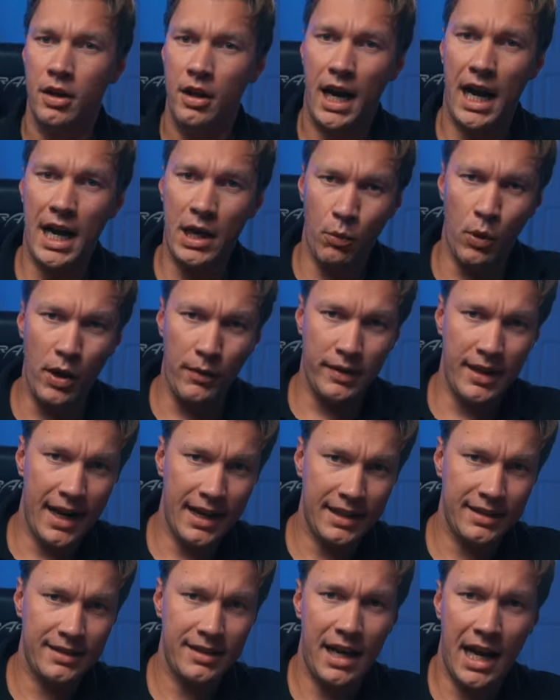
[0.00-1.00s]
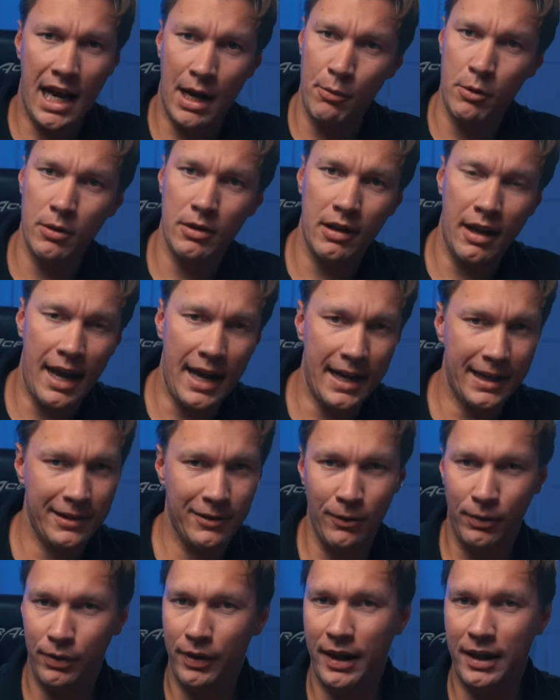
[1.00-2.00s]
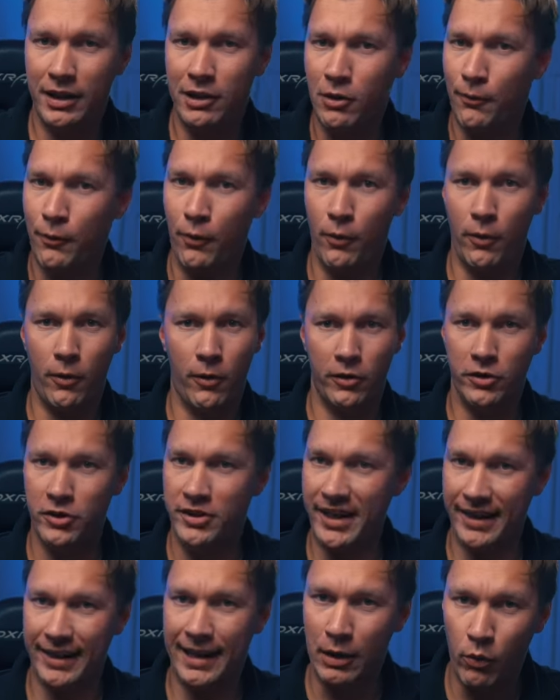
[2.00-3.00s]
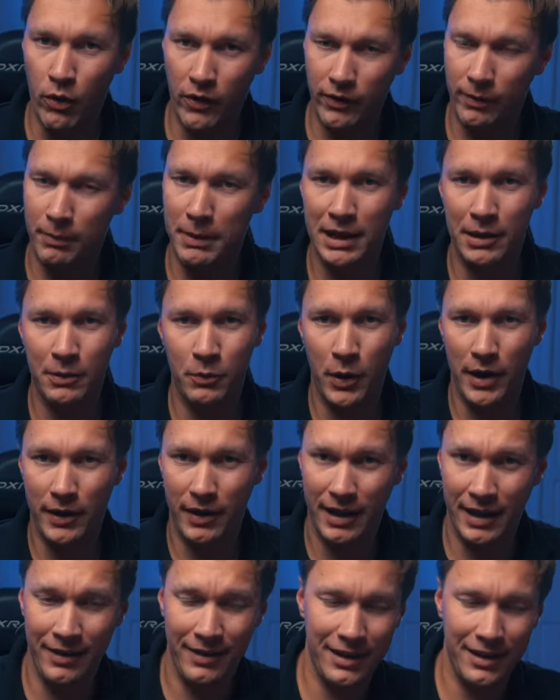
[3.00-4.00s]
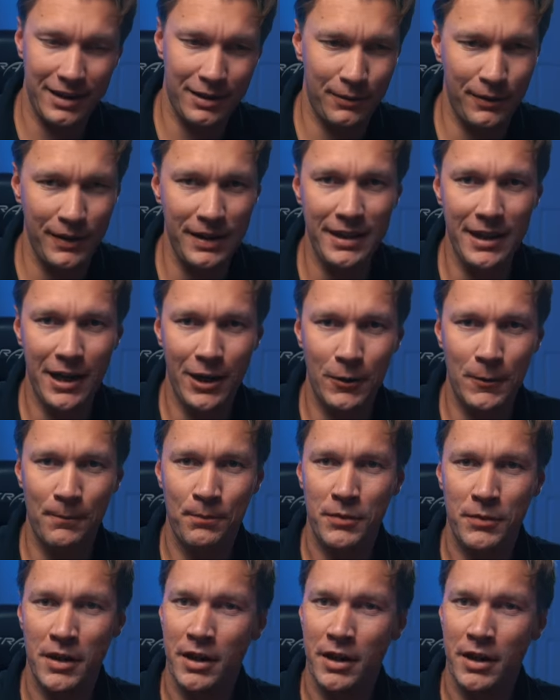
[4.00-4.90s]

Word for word: And with that, I would like to thank you for sticking with me in this video.